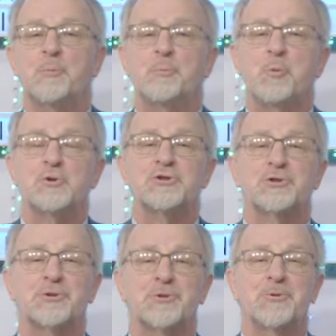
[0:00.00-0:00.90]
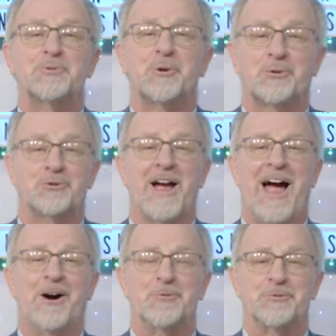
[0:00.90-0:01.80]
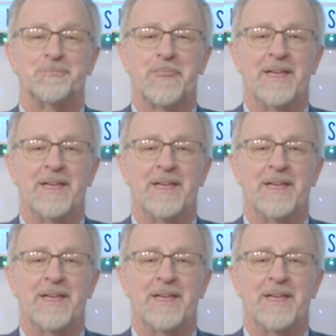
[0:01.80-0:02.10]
to push through the crowd.